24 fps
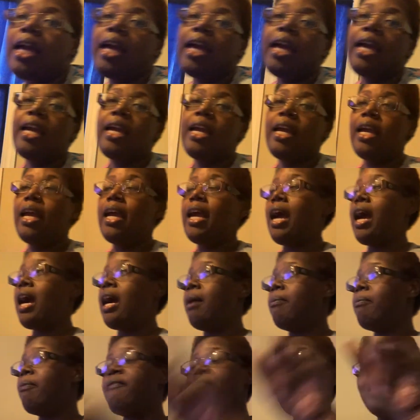And
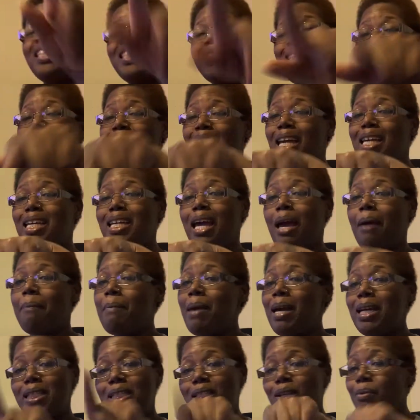I'm going to FaceTime y'all
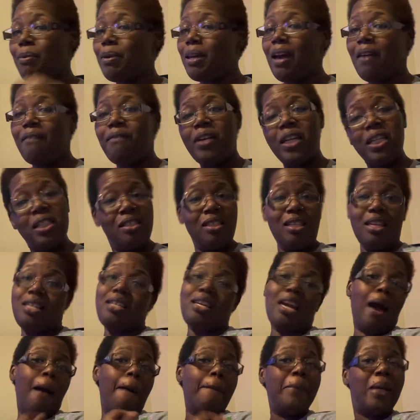back. So when I FaceTime
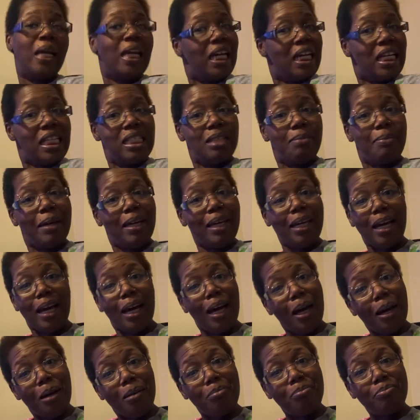y'all, please speak
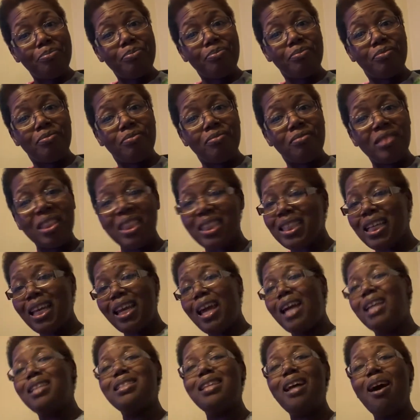up. Because I
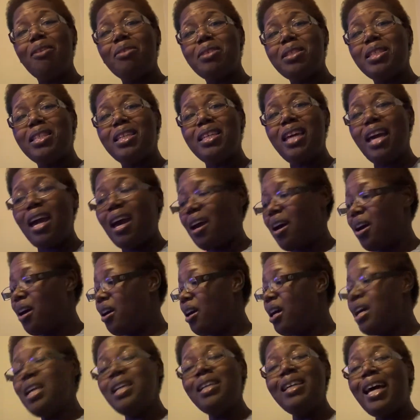like talking to y'all.
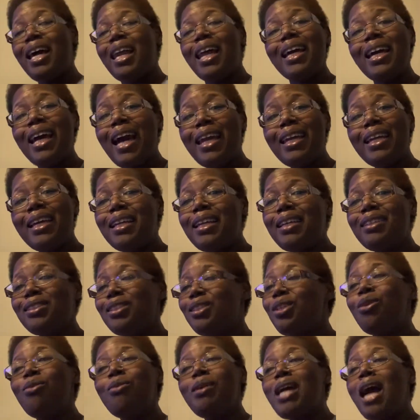Y'all ain't got nothing else to
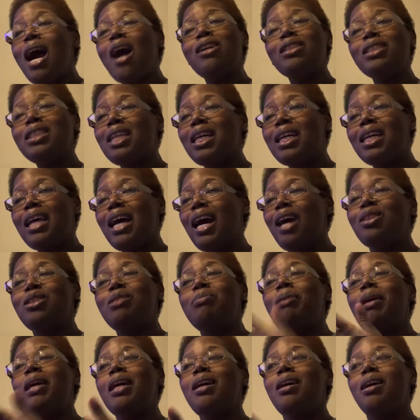do. We all stuck in the house.
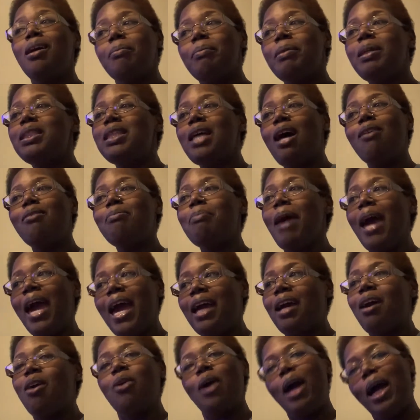Pick up and talk back,
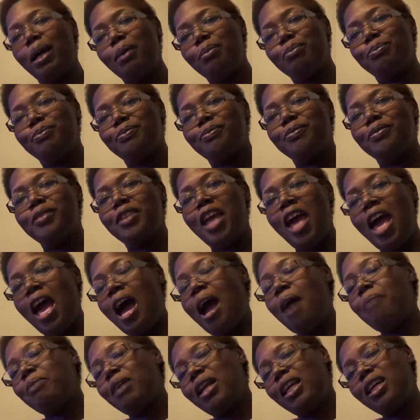okay?
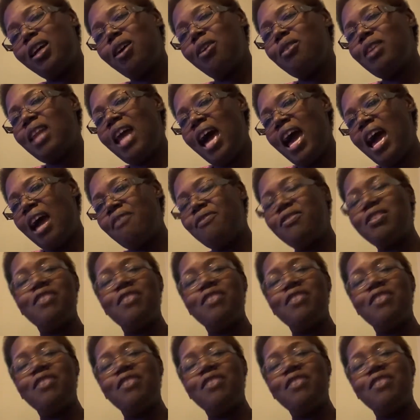Probably go live.